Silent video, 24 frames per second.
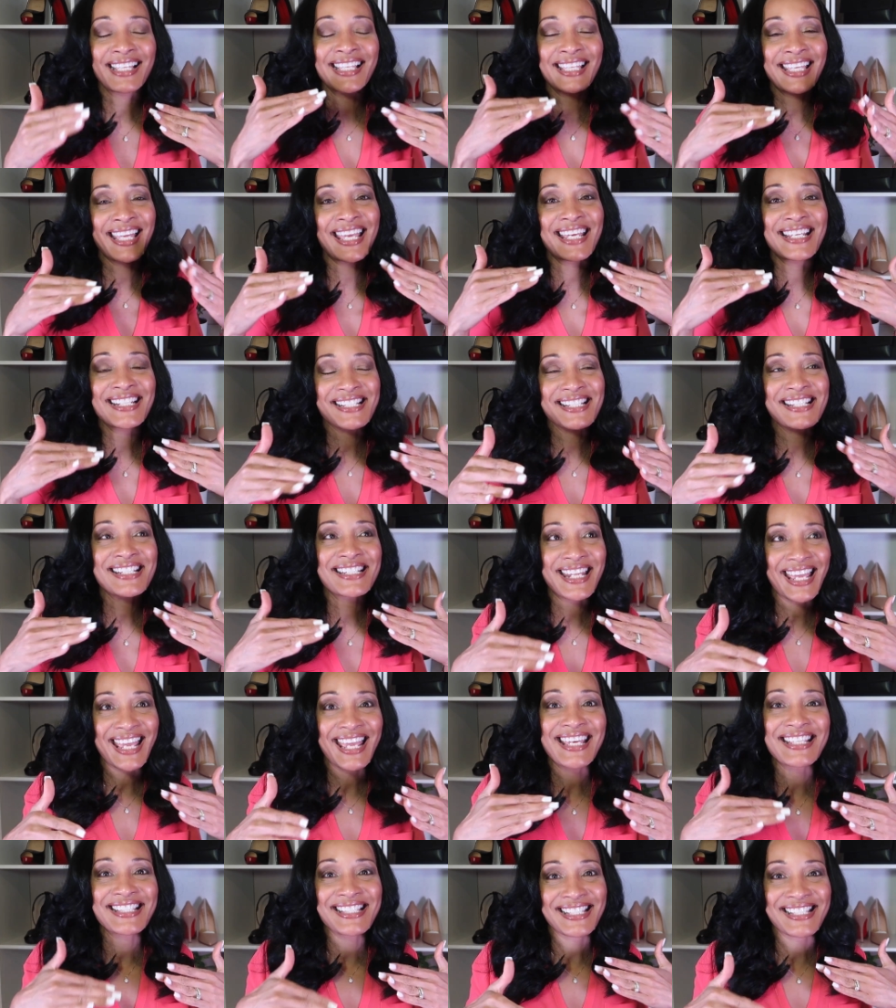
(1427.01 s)
can't
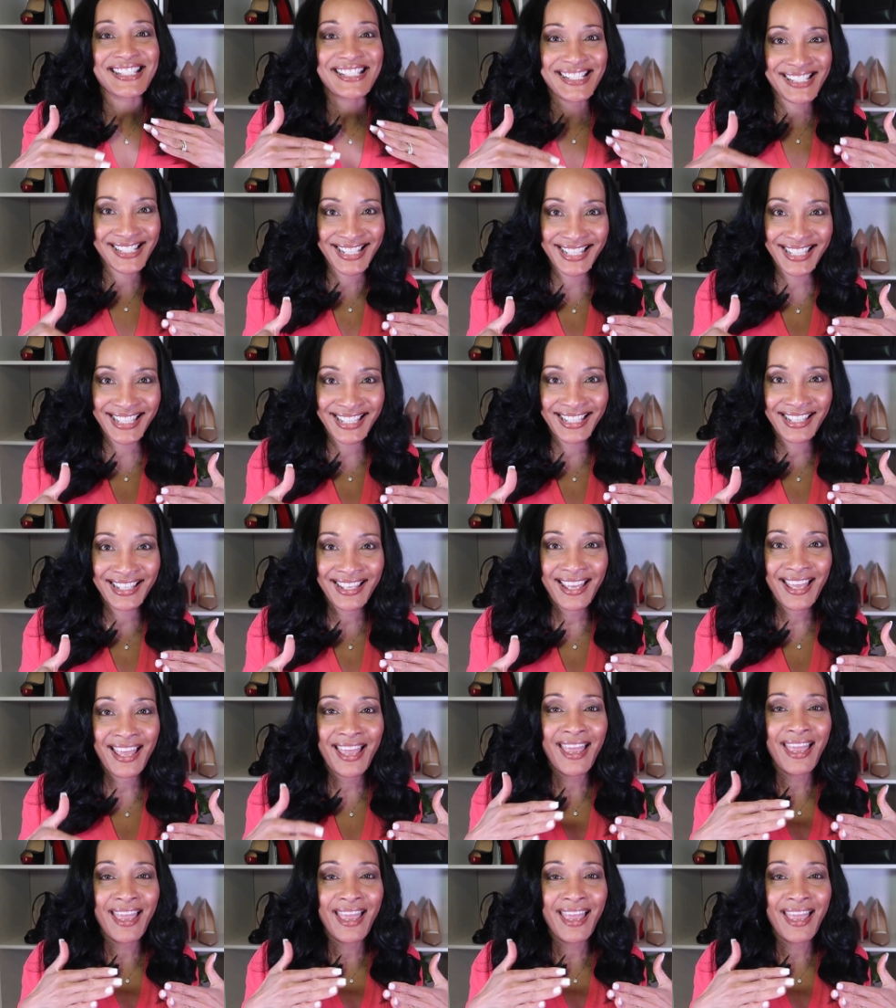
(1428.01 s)
stand to see.